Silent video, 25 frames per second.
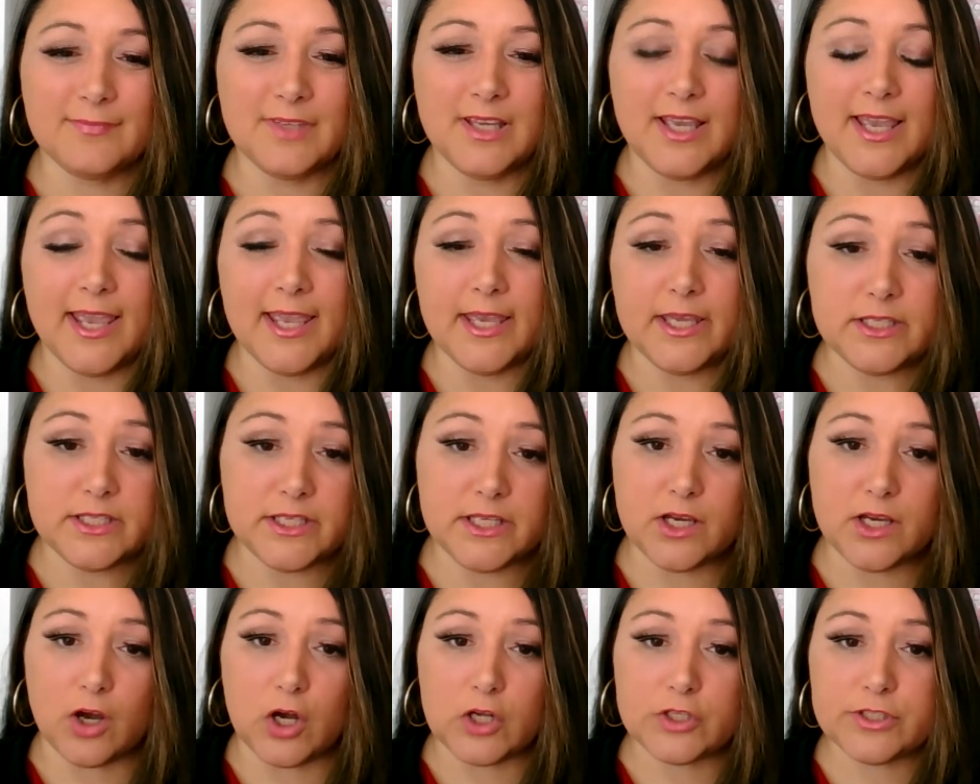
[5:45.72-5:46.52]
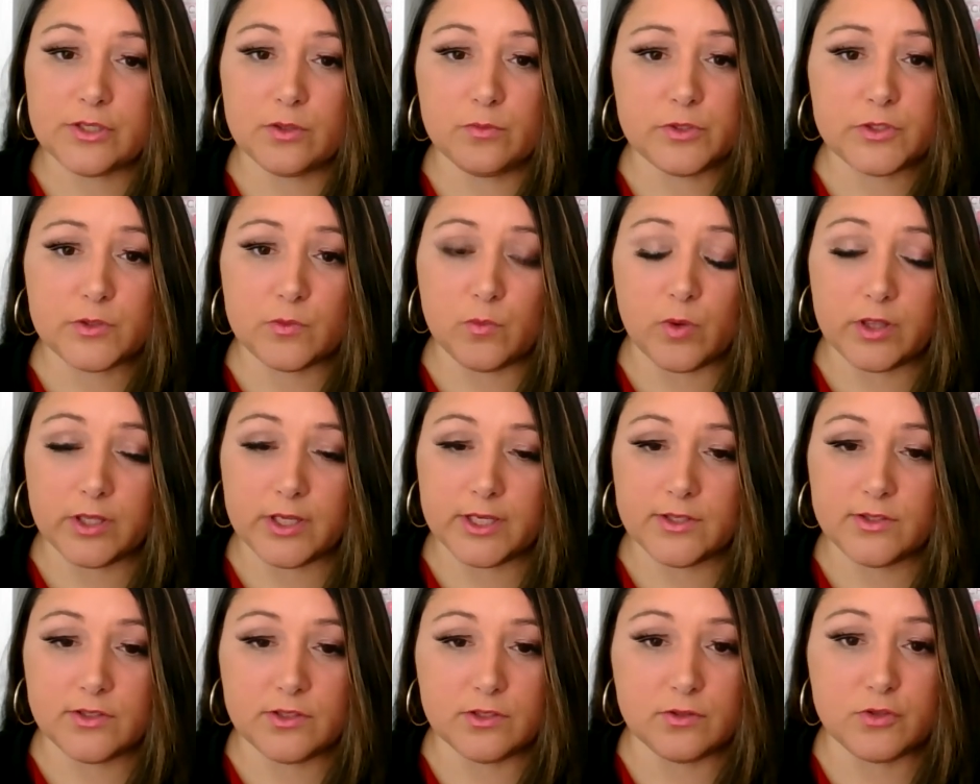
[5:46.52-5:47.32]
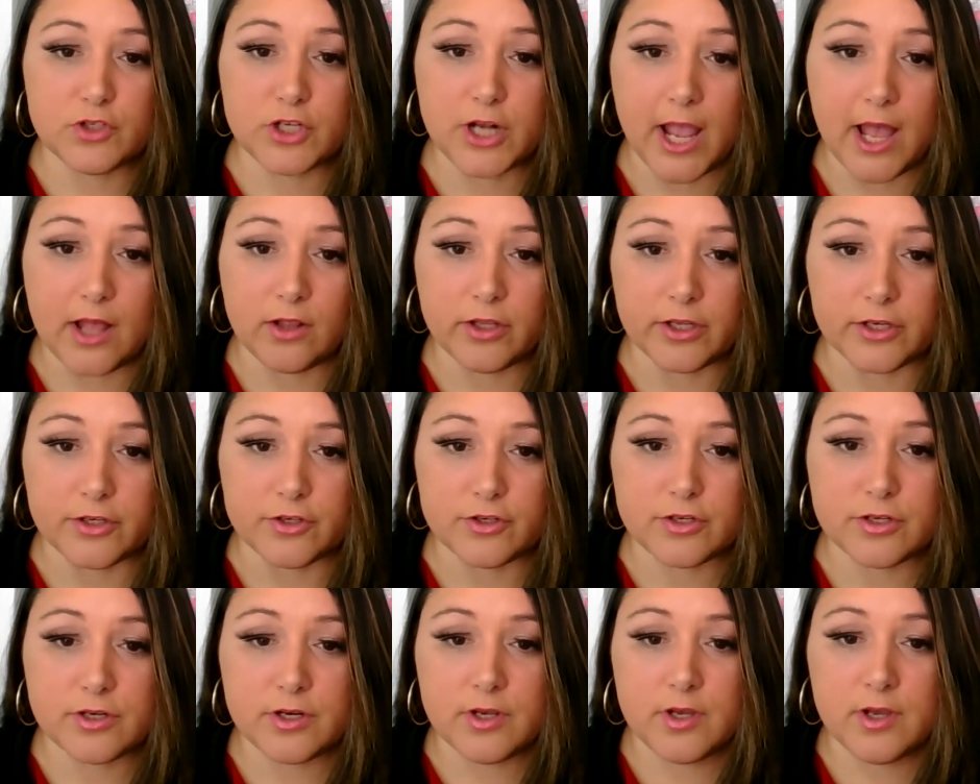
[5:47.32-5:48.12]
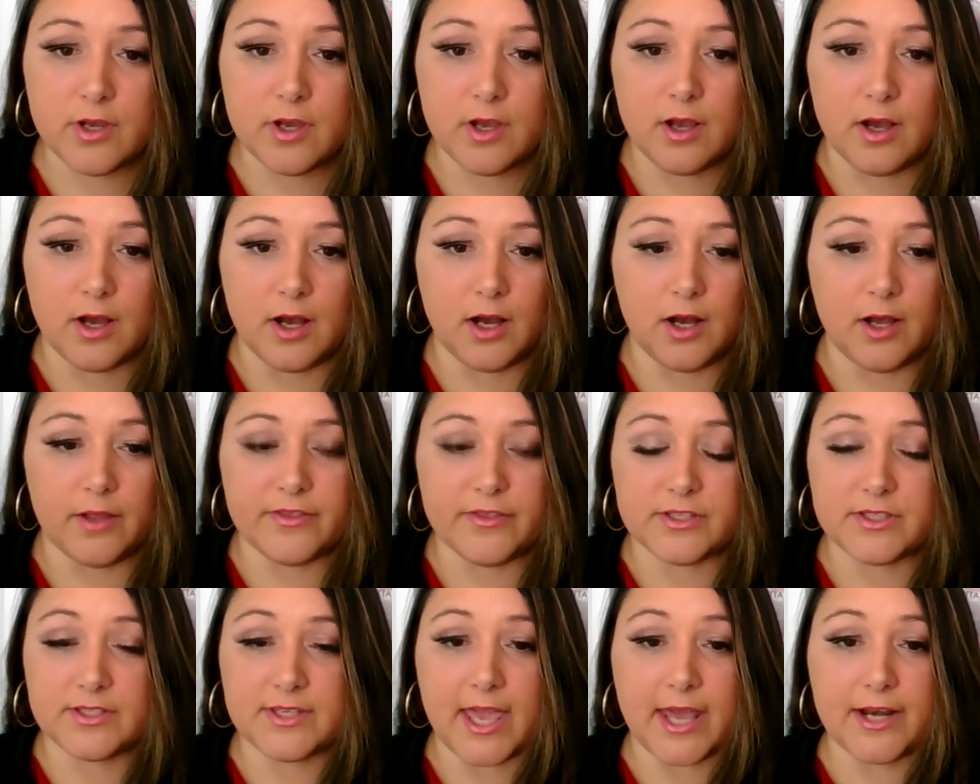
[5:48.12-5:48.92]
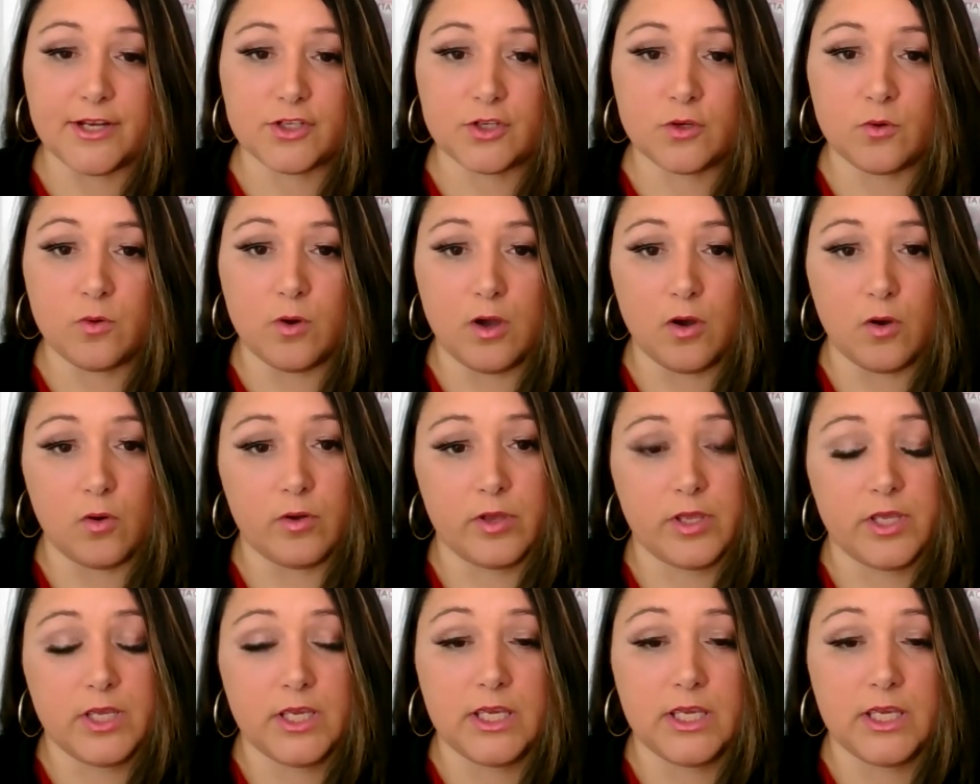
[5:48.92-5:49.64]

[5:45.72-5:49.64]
And he also was willing to challenge the status quo.